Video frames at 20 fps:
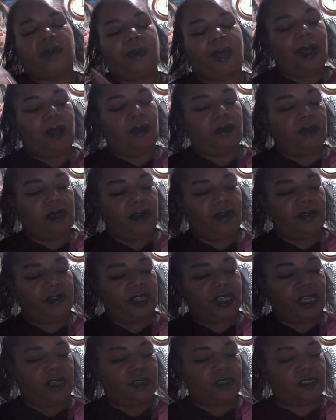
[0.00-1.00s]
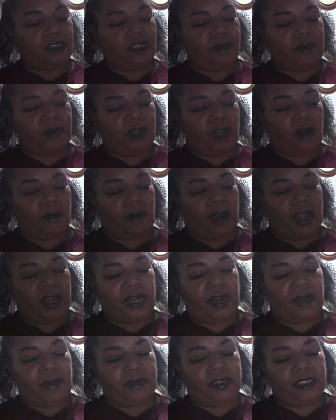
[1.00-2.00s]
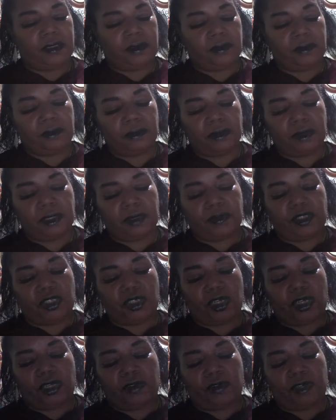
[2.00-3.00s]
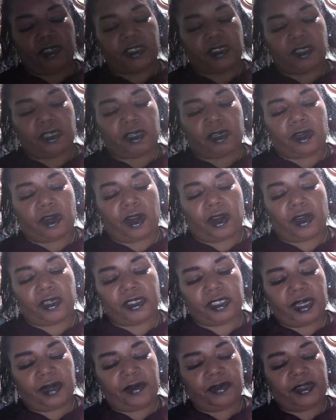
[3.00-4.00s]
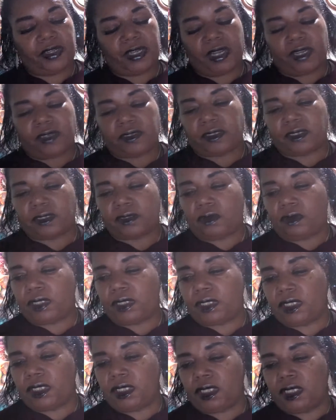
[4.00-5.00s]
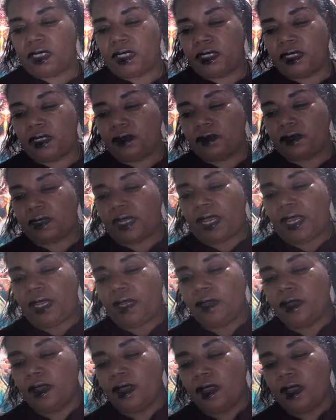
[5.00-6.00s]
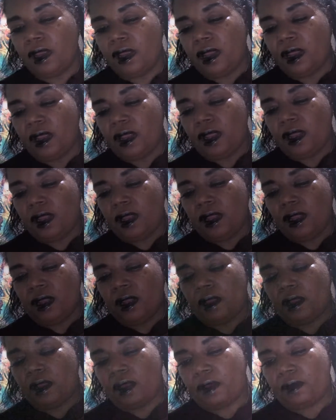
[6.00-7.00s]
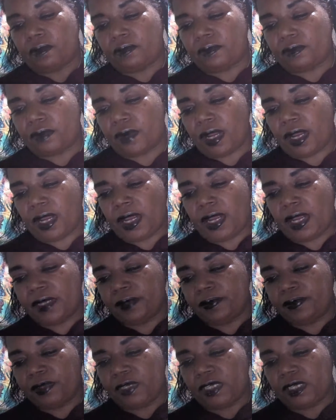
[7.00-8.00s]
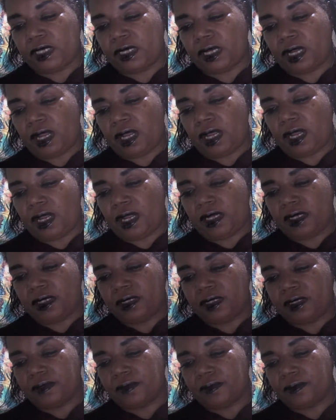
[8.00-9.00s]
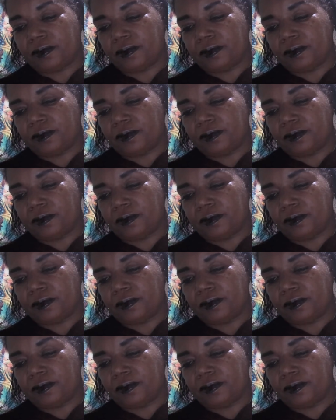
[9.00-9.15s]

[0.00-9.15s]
them out, everything else going to be all right, Aries. Let me show you the rest of your cards. Everything else is going good, okay? All right, because